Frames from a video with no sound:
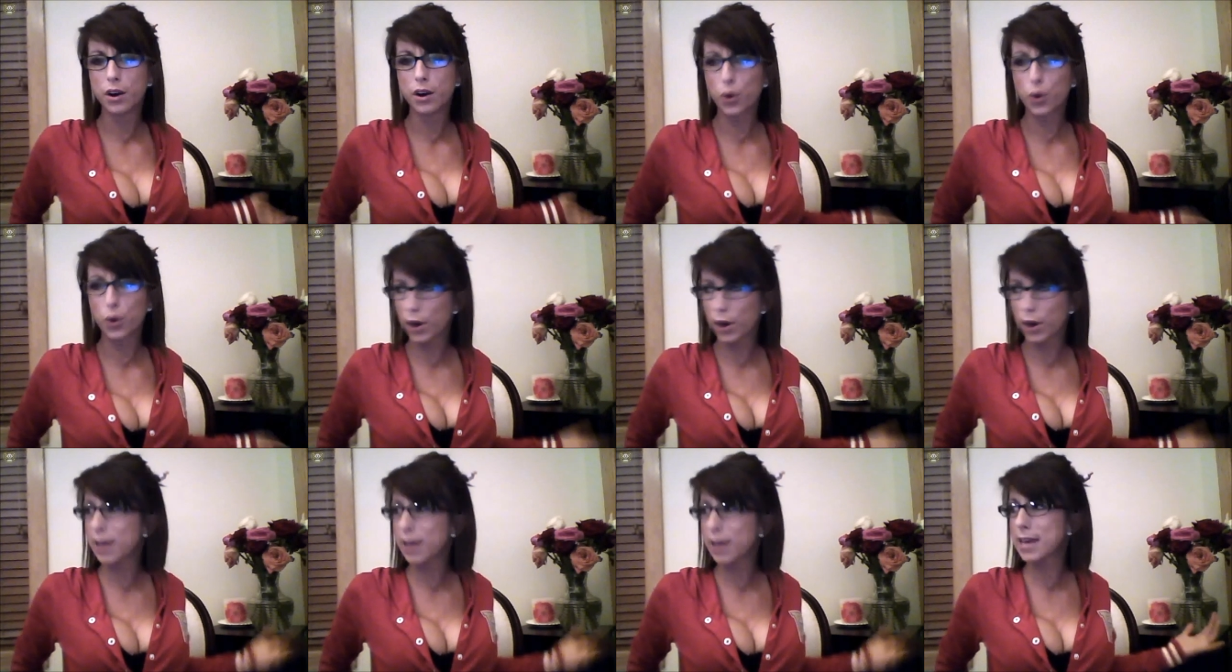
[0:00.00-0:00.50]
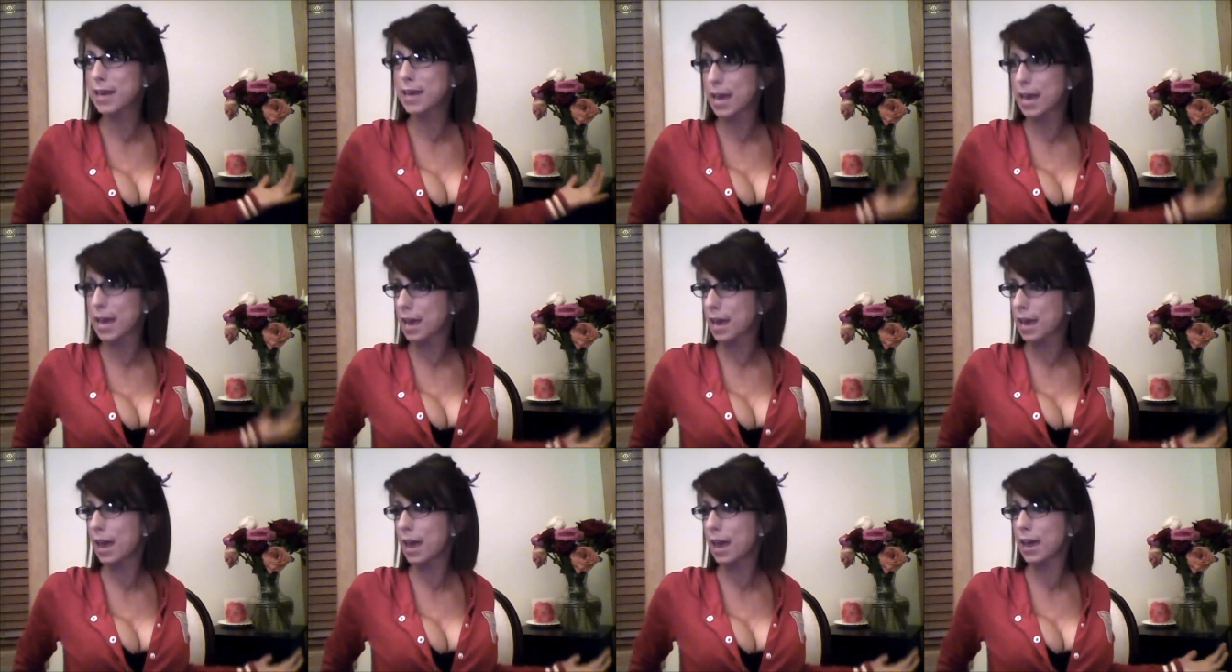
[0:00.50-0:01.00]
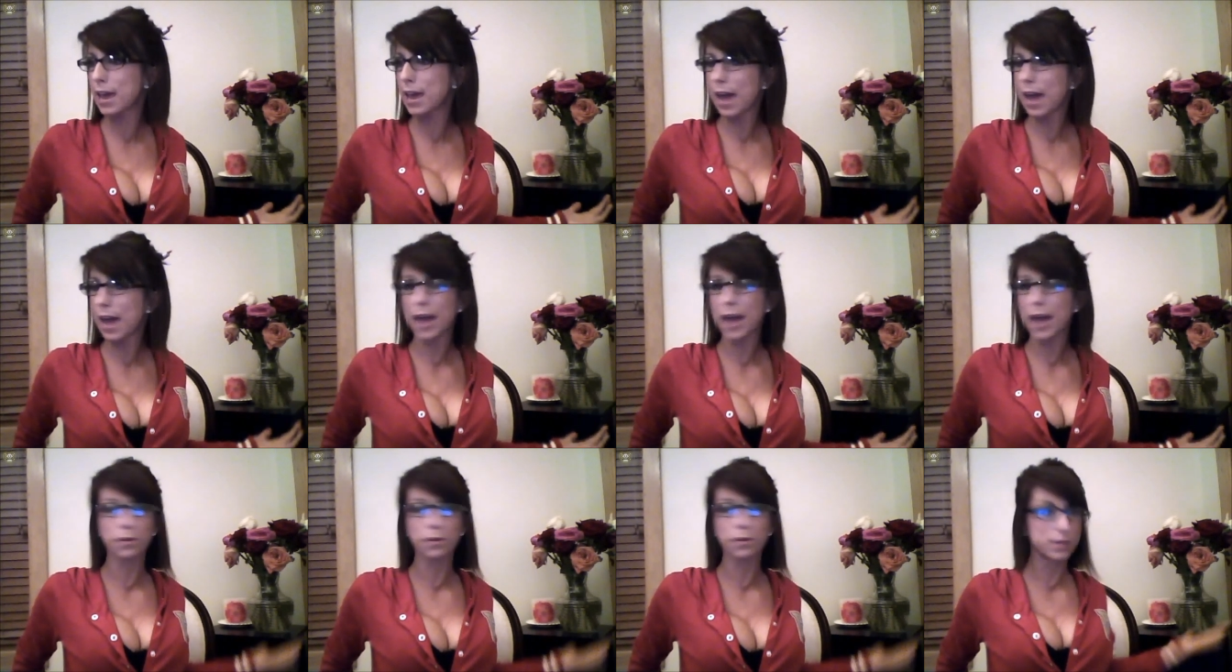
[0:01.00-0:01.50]
or AKA,
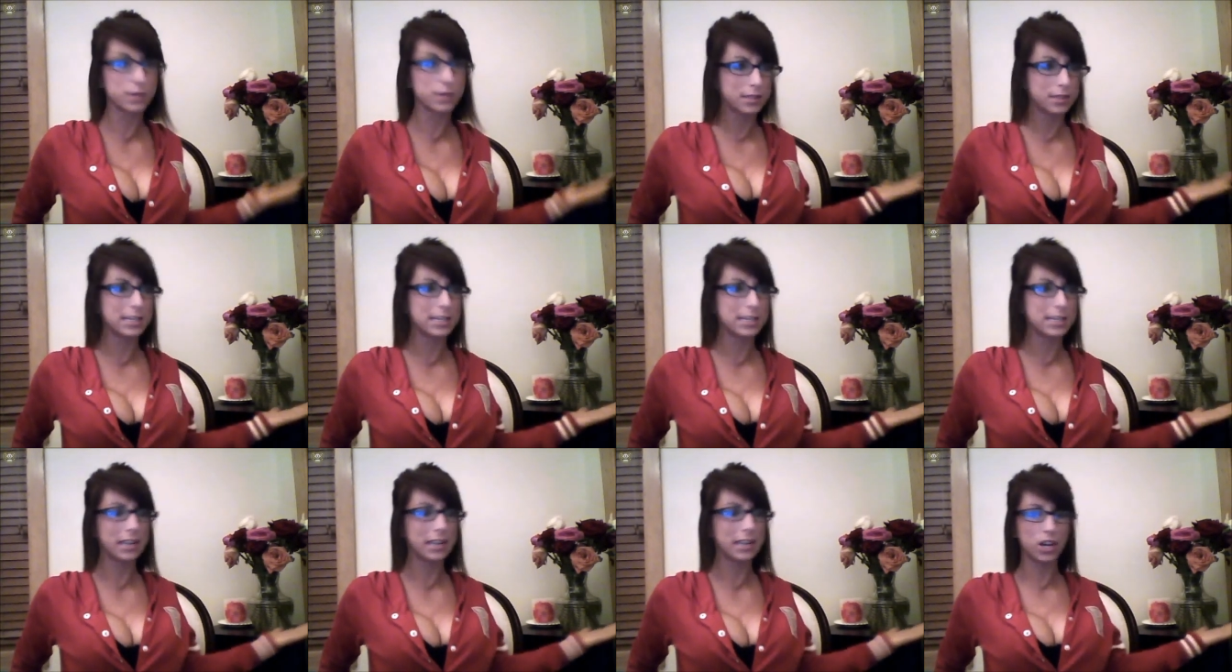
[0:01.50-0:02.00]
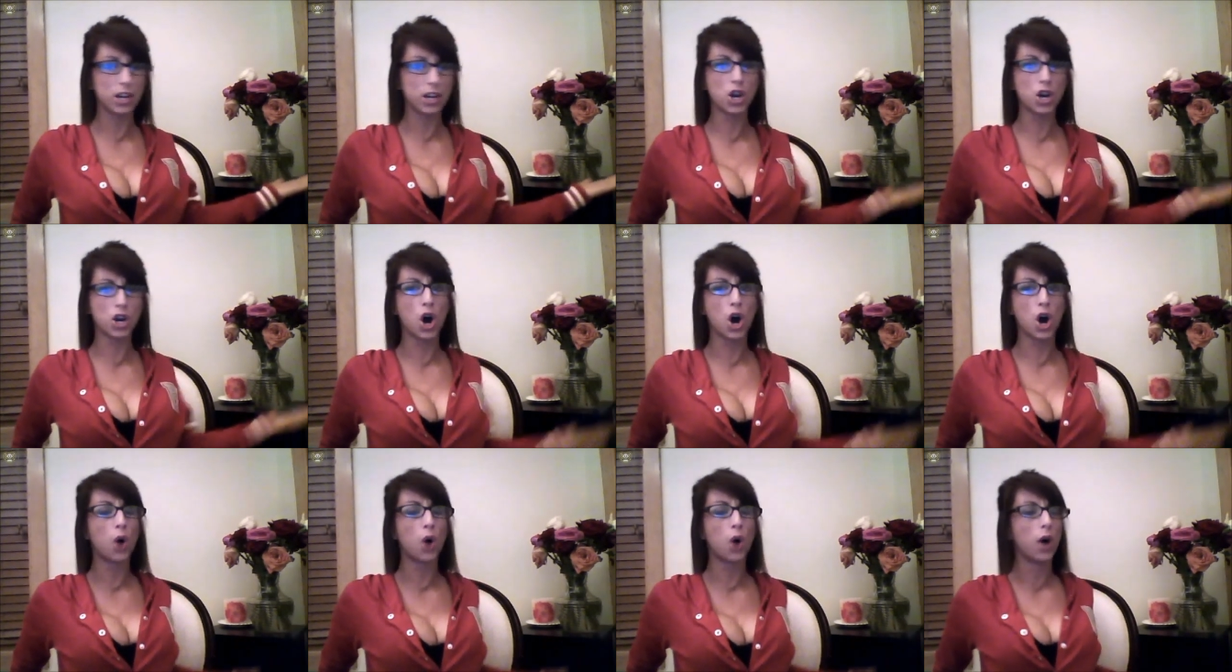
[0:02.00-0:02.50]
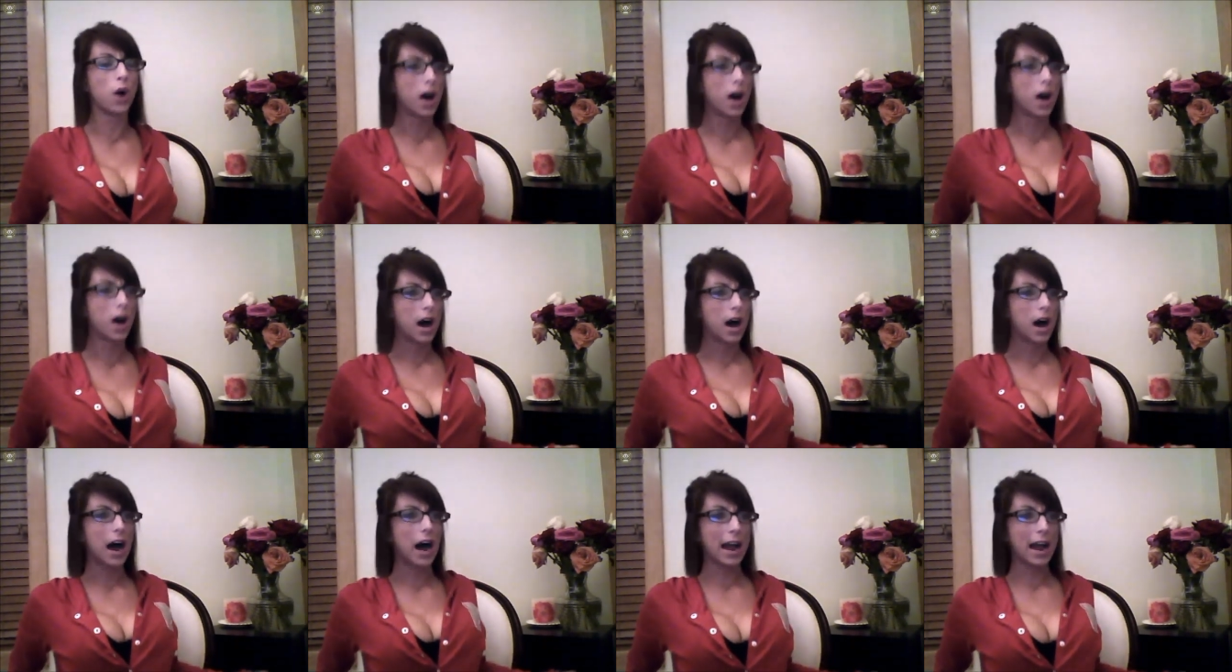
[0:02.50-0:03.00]
I didn't know
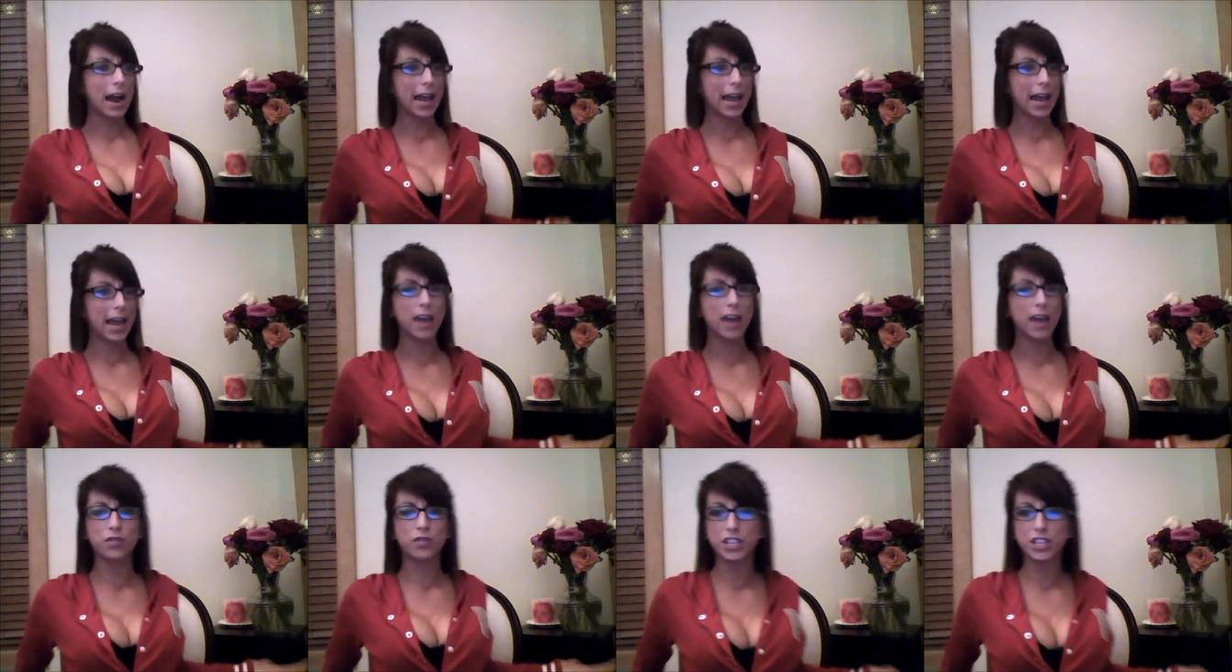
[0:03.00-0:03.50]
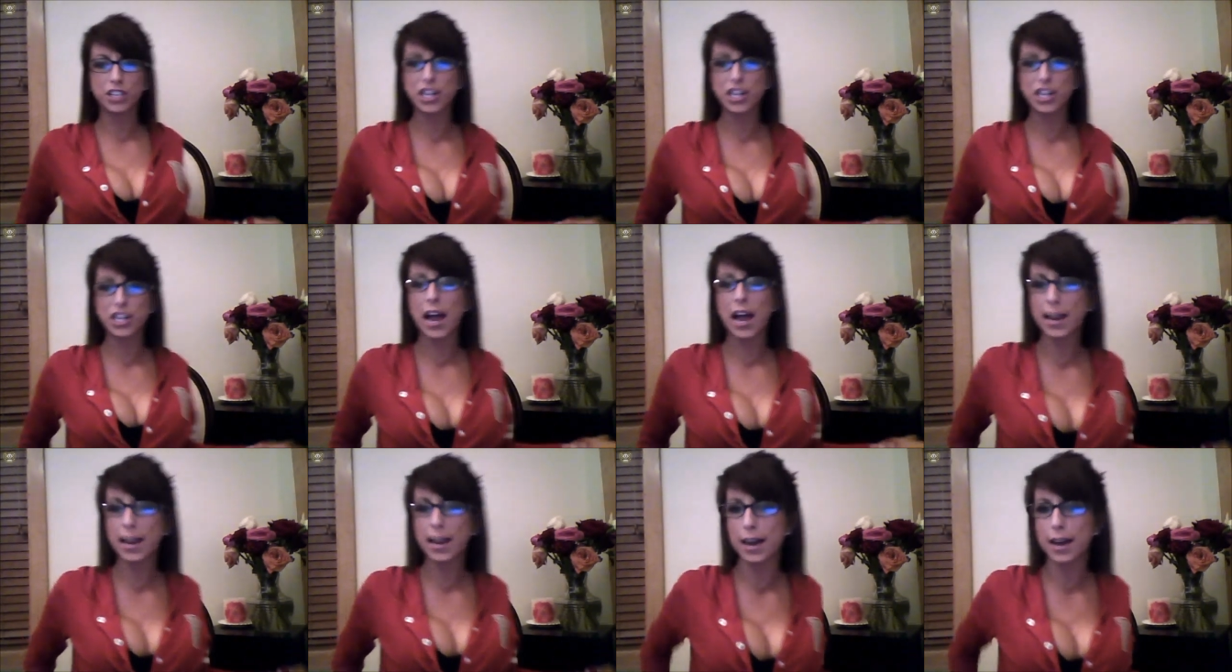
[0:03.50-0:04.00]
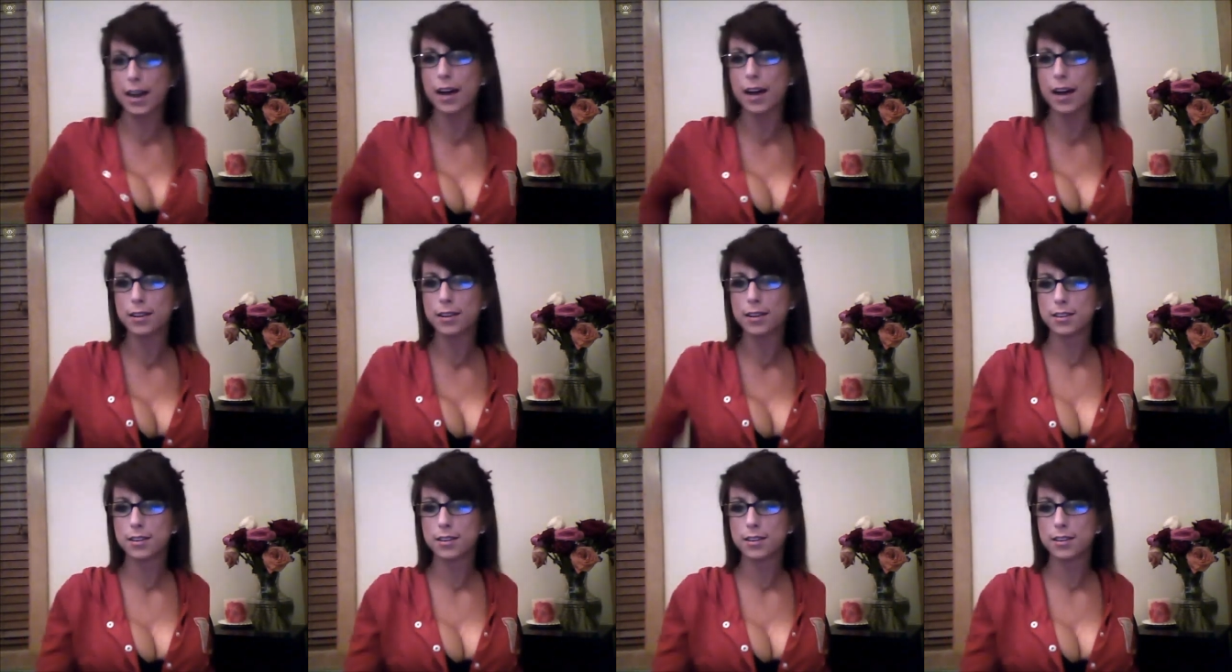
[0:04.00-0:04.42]
I hit a vagina.